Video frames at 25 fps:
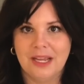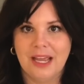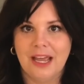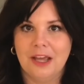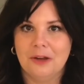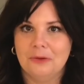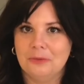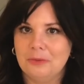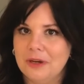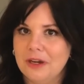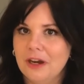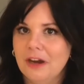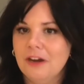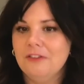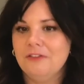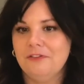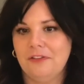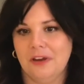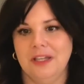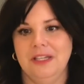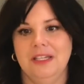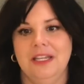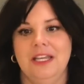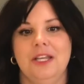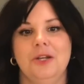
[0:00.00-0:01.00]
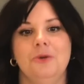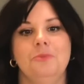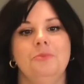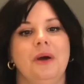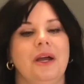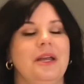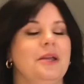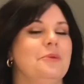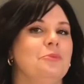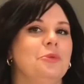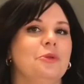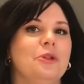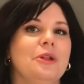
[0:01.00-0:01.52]
and we are funded by
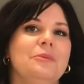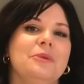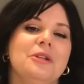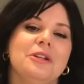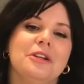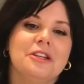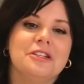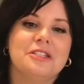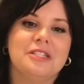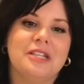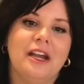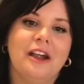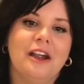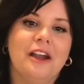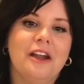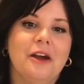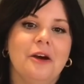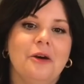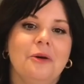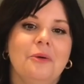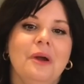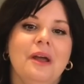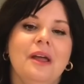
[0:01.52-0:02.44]
Employment Ontario,